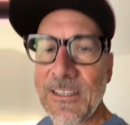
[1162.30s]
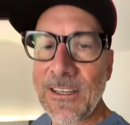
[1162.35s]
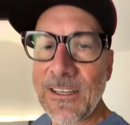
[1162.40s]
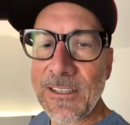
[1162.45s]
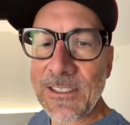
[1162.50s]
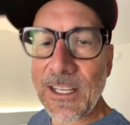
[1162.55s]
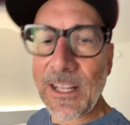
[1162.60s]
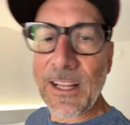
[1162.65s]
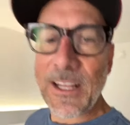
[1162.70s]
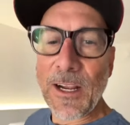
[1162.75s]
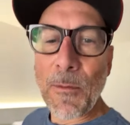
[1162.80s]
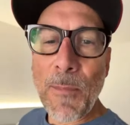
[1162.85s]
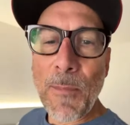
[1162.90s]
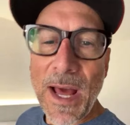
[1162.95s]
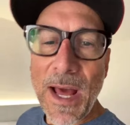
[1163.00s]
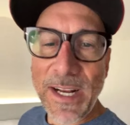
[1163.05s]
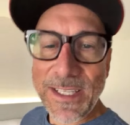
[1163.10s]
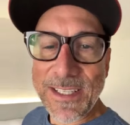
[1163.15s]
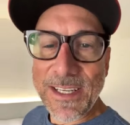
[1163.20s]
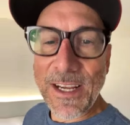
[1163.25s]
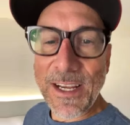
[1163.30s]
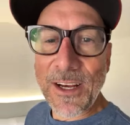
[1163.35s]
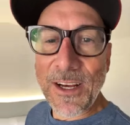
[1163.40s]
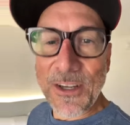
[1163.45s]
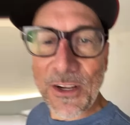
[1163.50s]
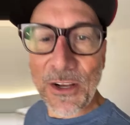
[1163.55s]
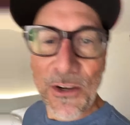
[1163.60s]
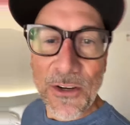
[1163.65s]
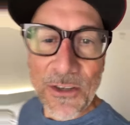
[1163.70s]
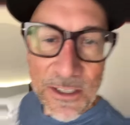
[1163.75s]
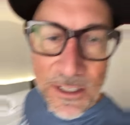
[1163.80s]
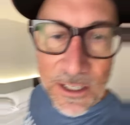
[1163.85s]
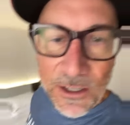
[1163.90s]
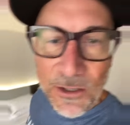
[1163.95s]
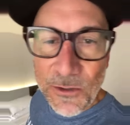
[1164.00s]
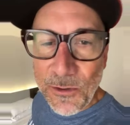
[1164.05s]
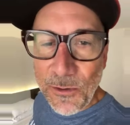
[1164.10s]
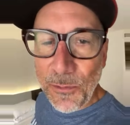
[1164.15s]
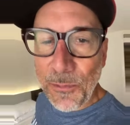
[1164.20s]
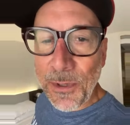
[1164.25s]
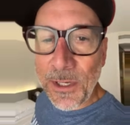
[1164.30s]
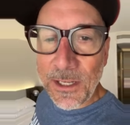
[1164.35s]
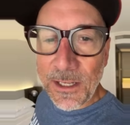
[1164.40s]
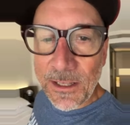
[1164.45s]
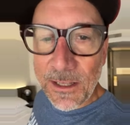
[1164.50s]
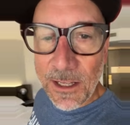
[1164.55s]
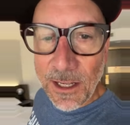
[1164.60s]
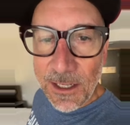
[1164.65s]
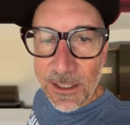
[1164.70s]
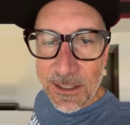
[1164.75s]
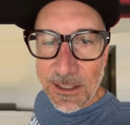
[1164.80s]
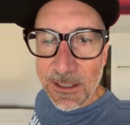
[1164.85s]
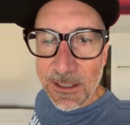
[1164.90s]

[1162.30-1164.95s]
Sound like a maniscalco. You know what would be a nice